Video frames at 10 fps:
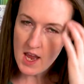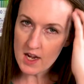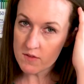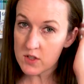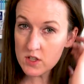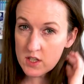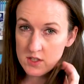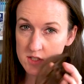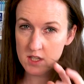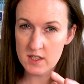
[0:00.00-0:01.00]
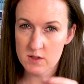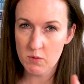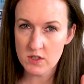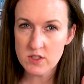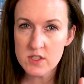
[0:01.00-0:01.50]
I've done a lot of like
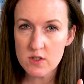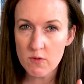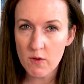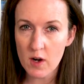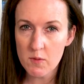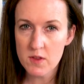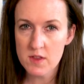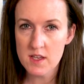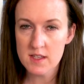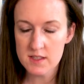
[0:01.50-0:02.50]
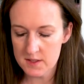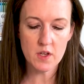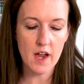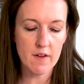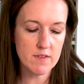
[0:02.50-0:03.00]
swatches so far with these. They
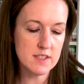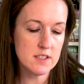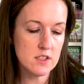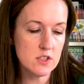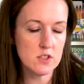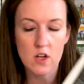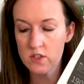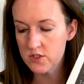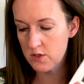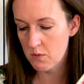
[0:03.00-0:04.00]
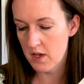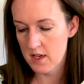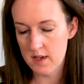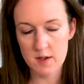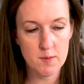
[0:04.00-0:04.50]
have this nostalgia one.
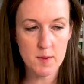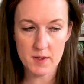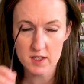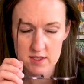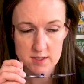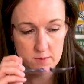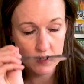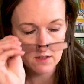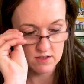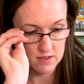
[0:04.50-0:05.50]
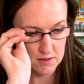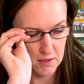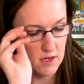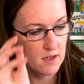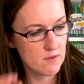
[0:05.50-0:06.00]
I'm gonna put my glasses back on because I
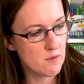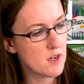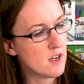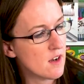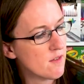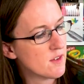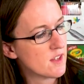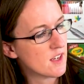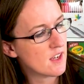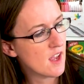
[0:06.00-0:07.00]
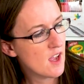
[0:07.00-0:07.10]
can't read everything.